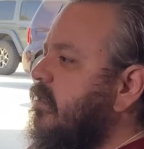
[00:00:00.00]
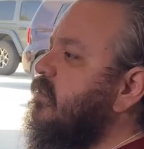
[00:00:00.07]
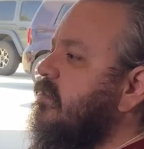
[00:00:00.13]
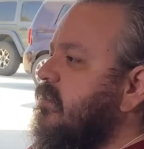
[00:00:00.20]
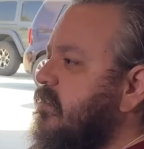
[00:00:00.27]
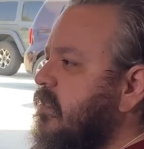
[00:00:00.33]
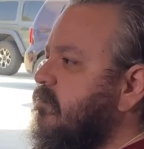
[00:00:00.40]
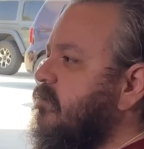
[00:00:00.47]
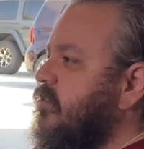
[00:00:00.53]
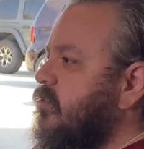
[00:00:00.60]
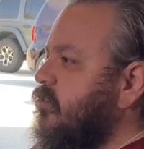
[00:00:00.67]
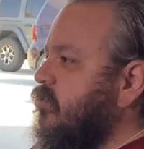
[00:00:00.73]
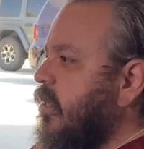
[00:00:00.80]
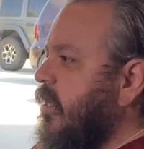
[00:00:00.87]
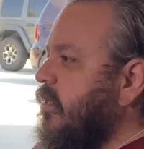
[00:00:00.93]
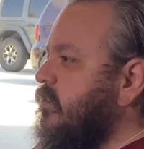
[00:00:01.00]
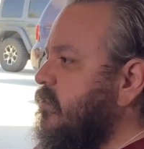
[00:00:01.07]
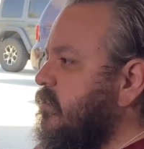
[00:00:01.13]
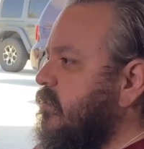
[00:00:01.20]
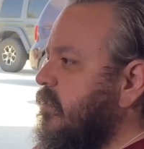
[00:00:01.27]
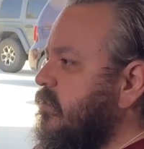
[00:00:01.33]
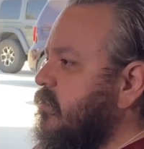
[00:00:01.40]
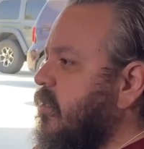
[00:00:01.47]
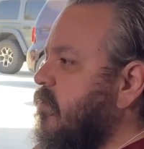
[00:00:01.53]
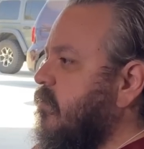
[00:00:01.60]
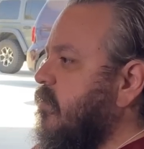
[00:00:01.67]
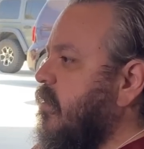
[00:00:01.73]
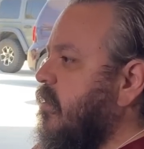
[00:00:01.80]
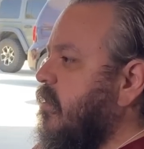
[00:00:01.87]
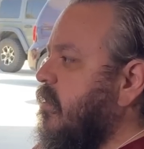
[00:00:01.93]
is some strangeness
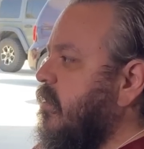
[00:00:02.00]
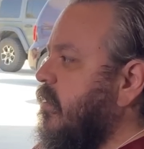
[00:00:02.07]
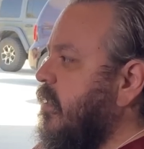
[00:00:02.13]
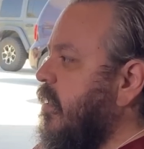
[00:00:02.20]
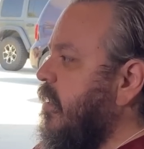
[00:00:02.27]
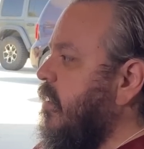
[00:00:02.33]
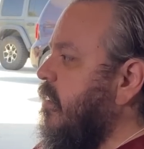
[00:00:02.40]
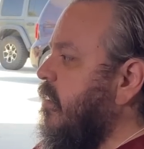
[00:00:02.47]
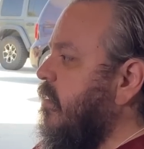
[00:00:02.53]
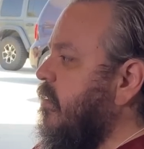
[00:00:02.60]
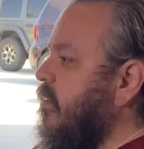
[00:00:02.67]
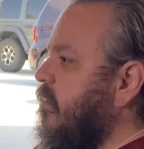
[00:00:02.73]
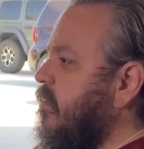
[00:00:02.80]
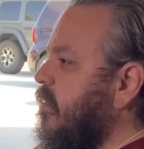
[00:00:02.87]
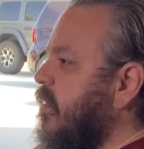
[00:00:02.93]
going on, and